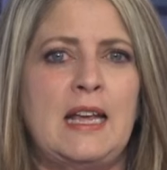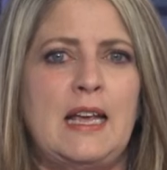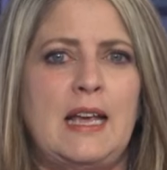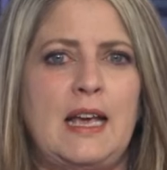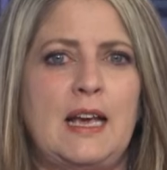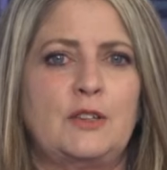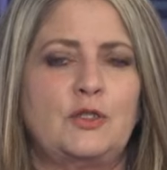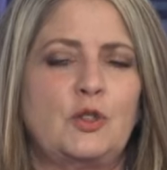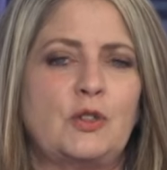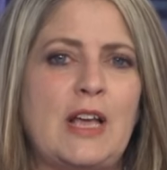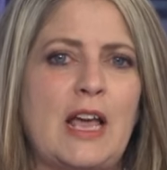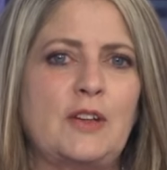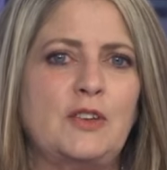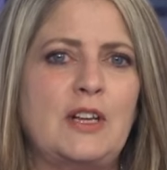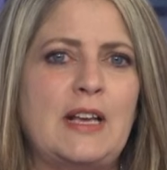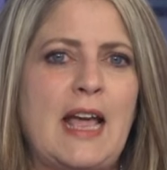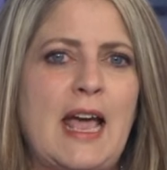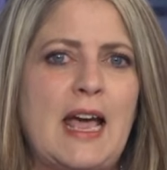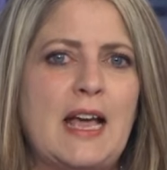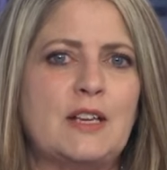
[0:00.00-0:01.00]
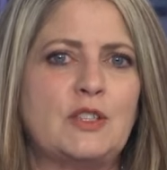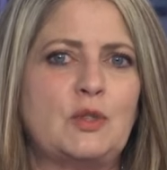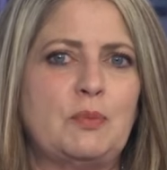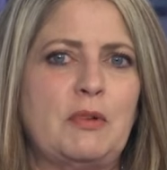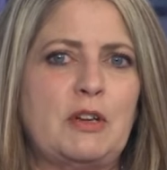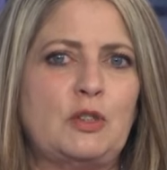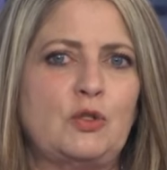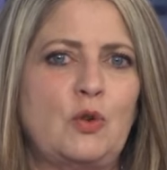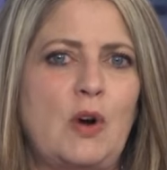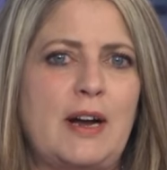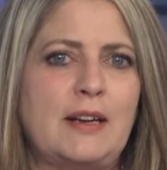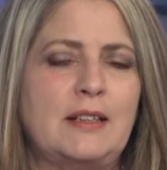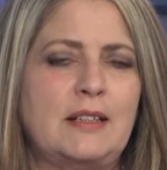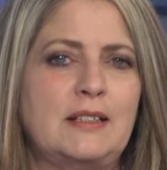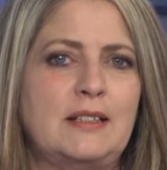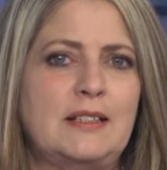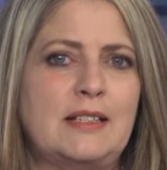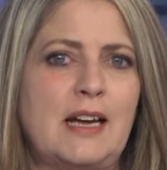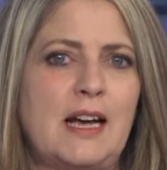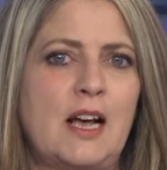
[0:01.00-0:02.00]
Ector County has been
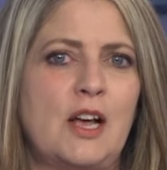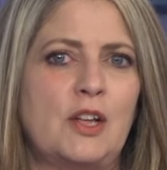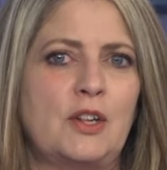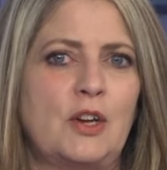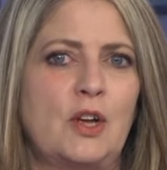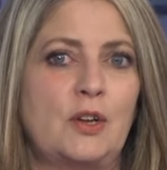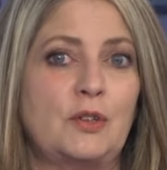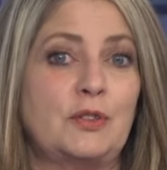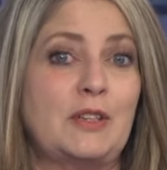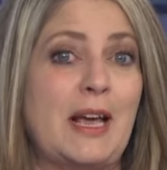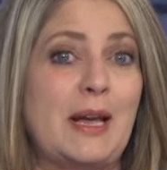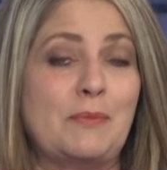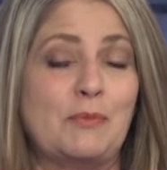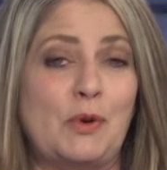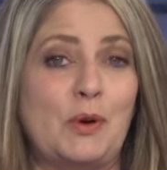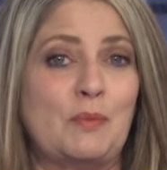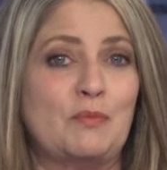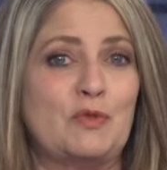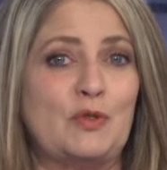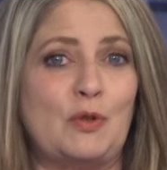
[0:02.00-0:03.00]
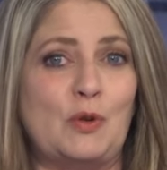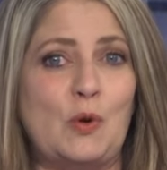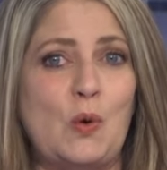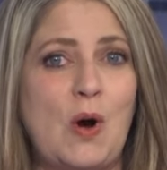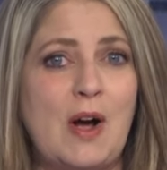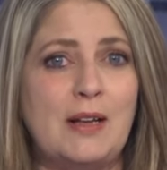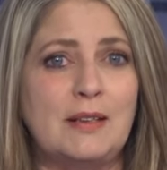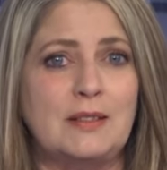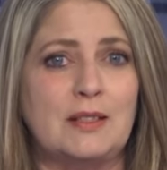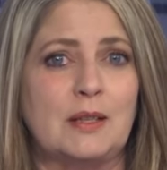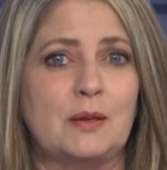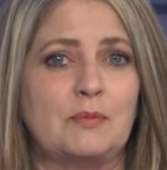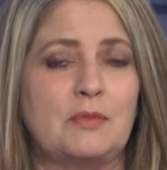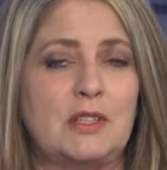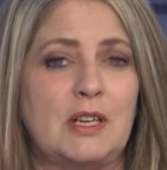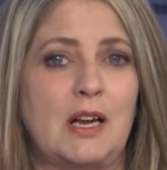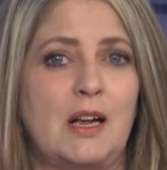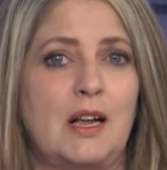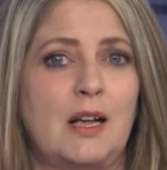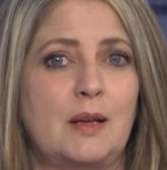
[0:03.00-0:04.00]
cracking down on game rooms for quite
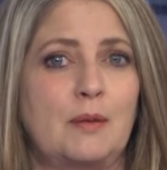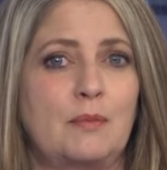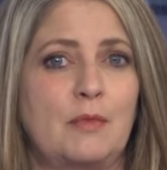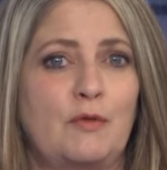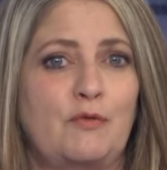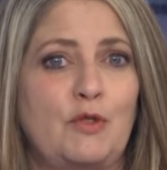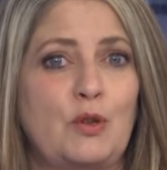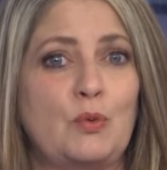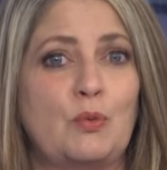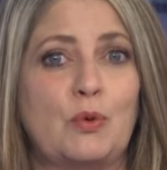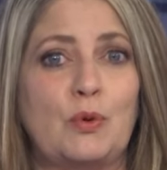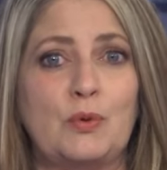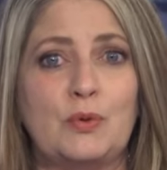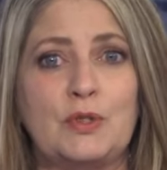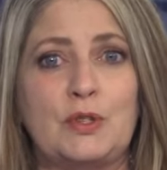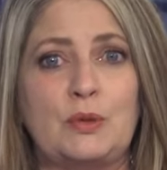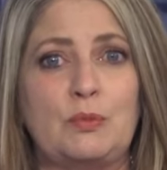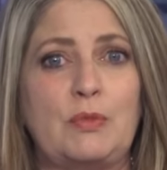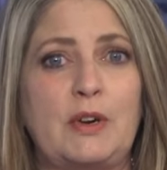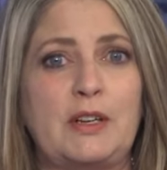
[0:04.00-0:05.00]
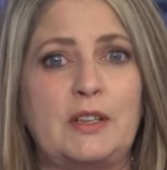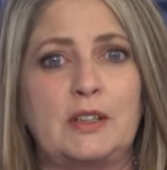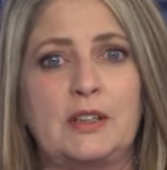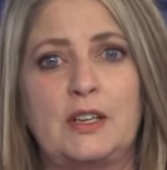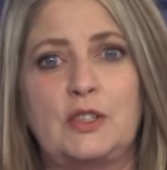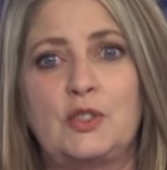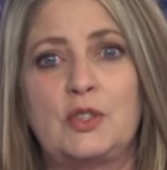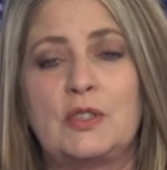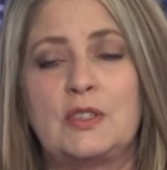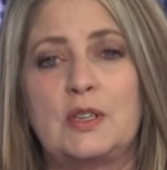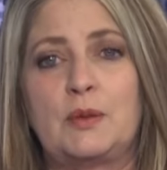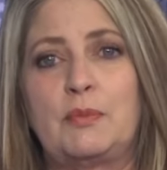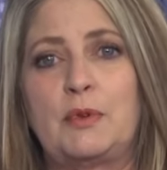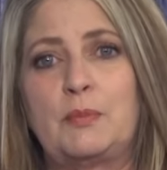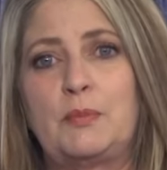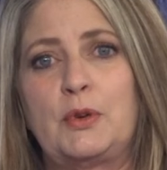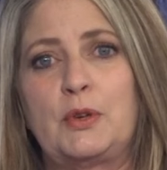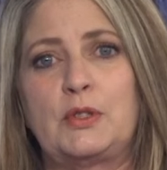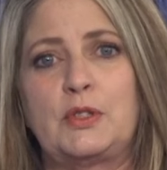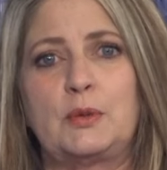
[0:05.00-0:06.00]
some time. A few rules and regulations have
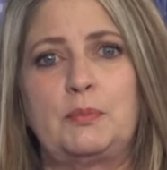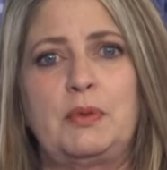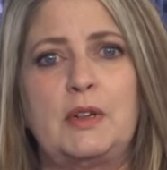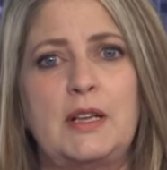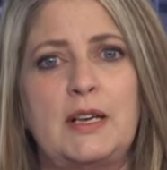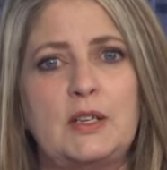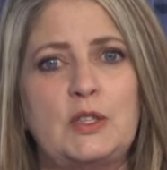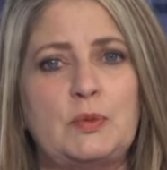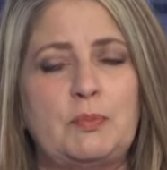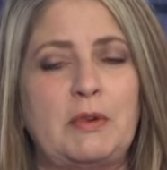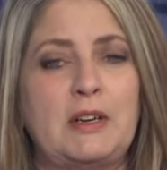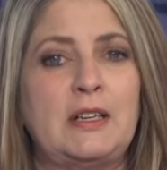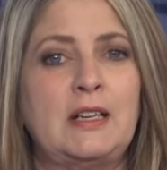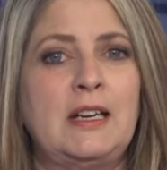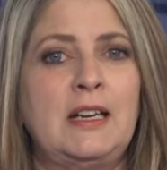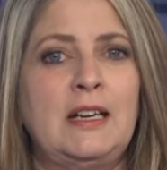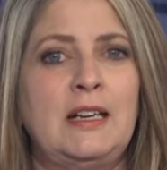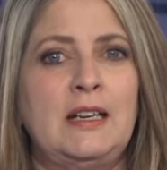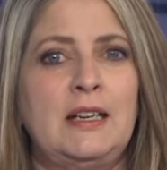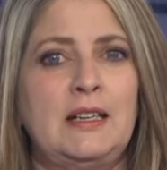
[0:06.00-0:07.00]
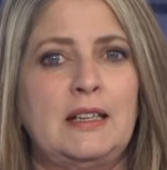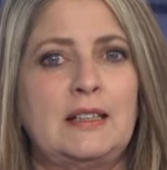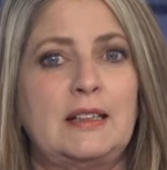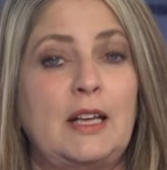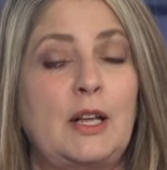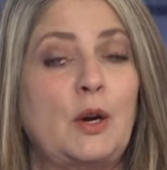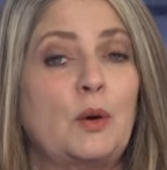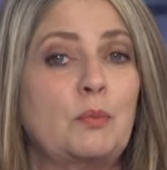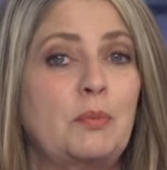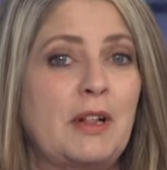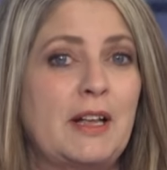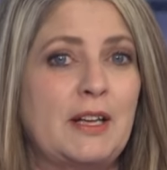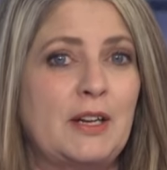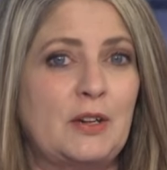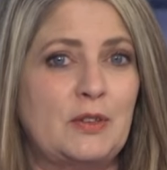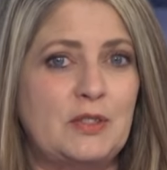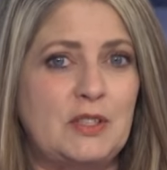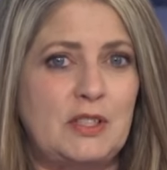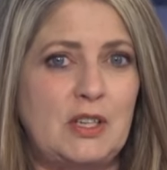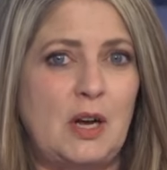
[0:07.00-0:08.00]
been put into place, but they don't
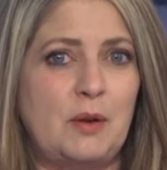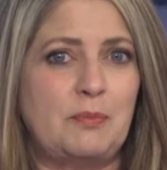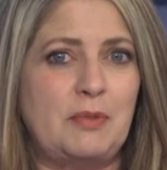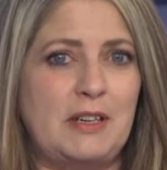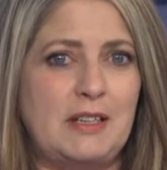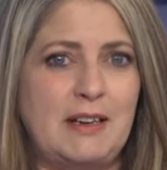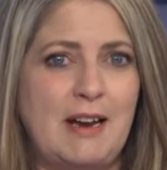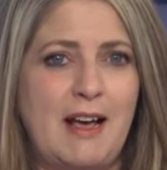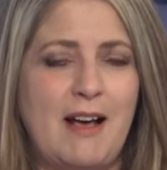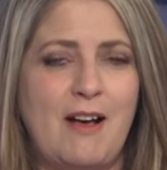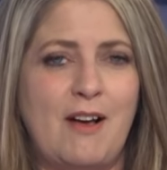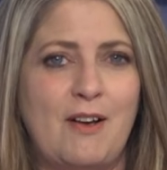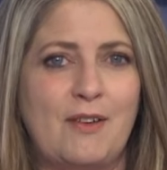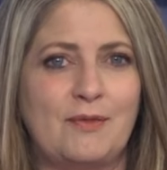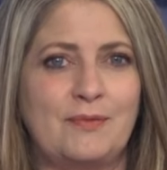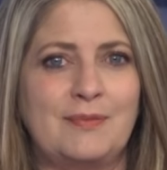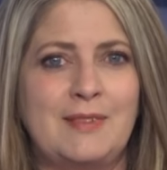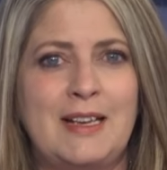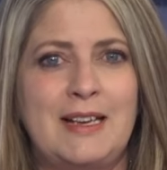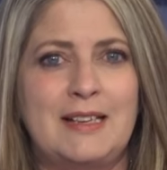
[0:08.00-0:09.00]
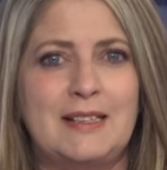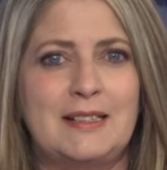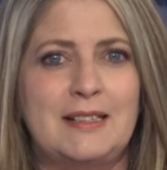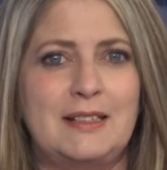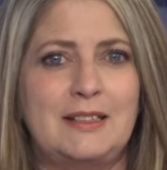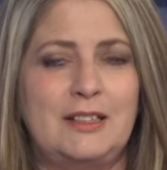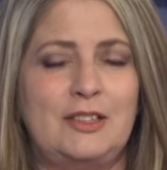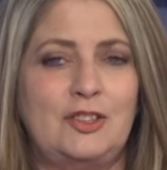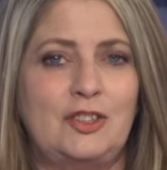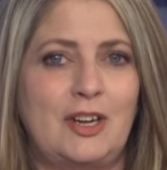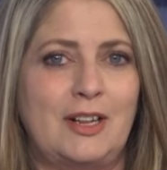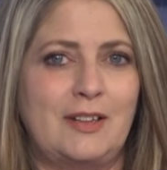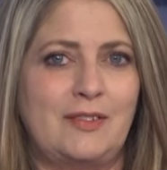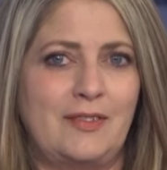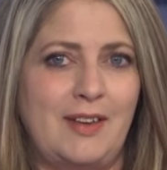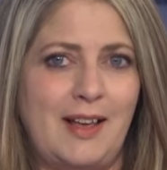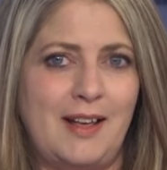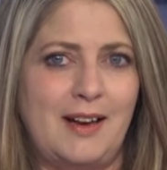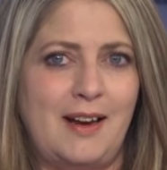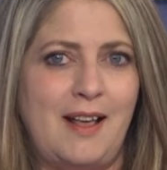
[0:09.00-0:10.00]
plan on stopping now. Sydney
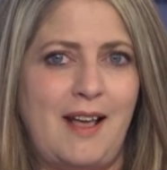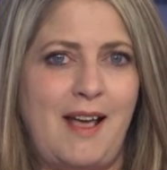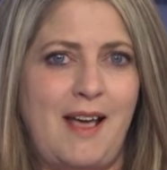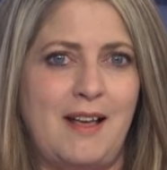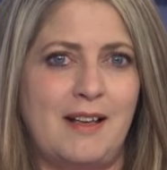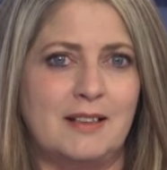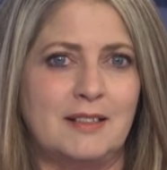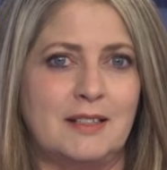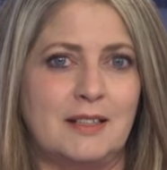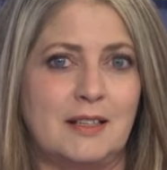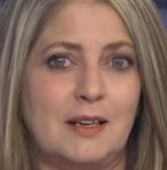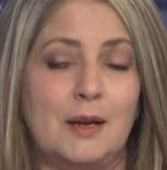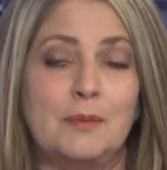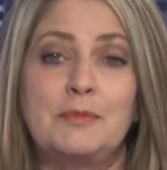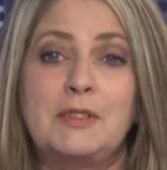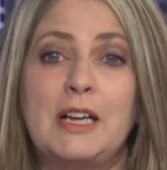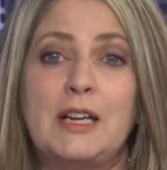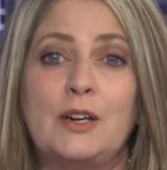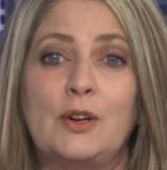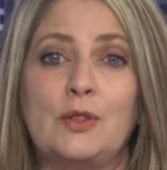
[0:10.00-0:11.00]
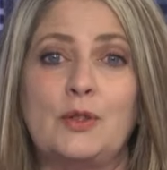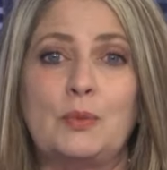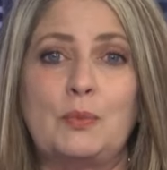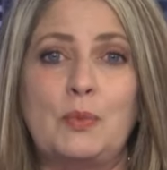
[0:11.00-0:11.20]
Jolivet has an update on their